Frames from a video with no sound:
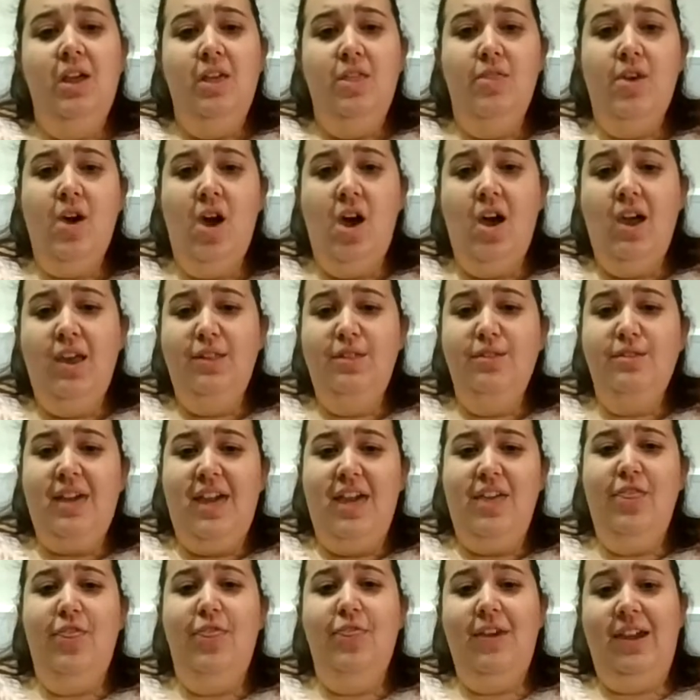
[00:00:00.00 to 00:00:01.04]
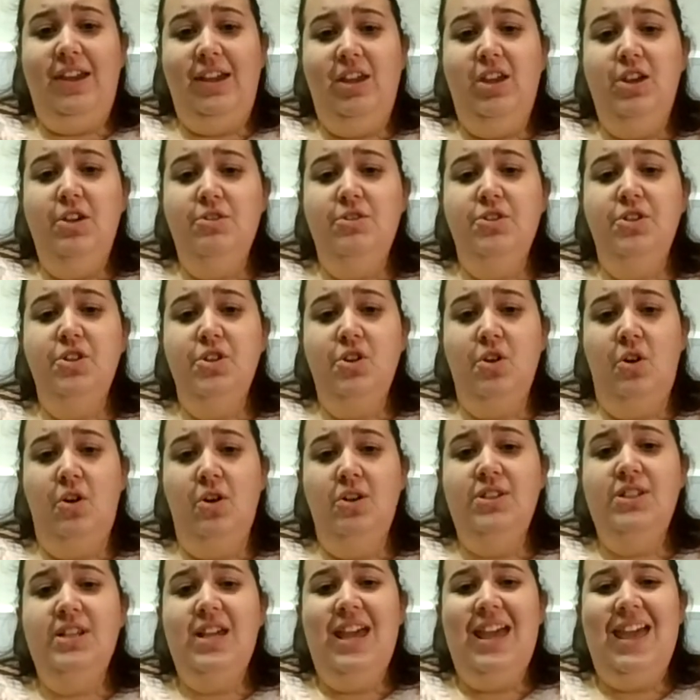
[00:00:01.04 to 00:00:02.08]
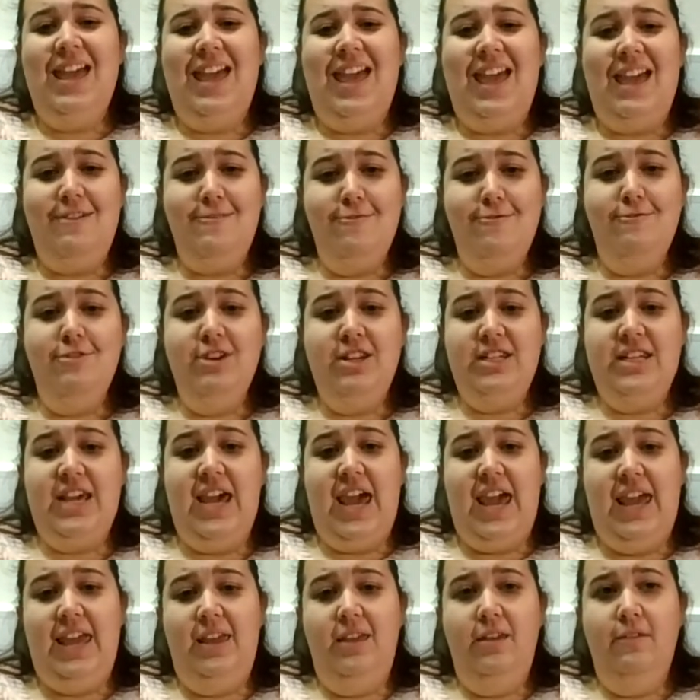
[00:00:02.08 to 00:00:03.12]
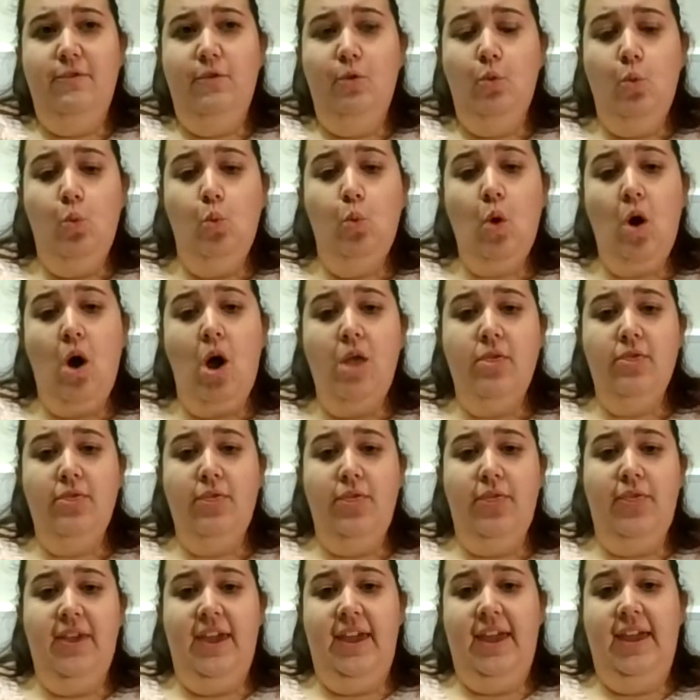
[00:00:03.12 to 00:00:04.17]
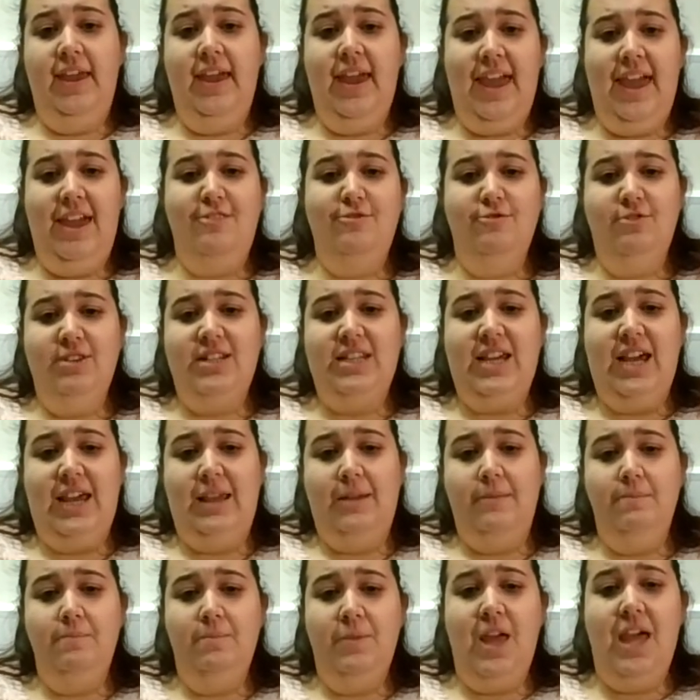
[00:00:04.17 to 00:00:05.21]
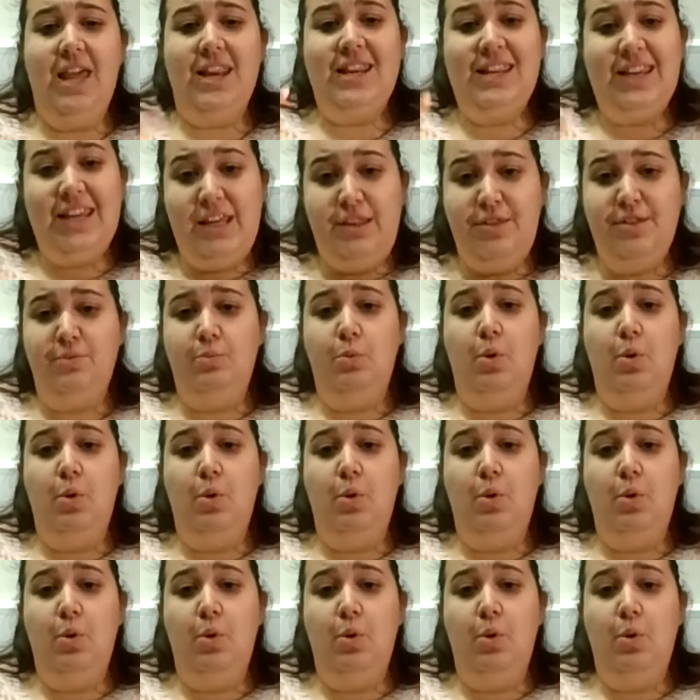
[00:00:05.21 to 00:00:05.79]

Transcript: that I say thank you to God every day for one thing every day, at least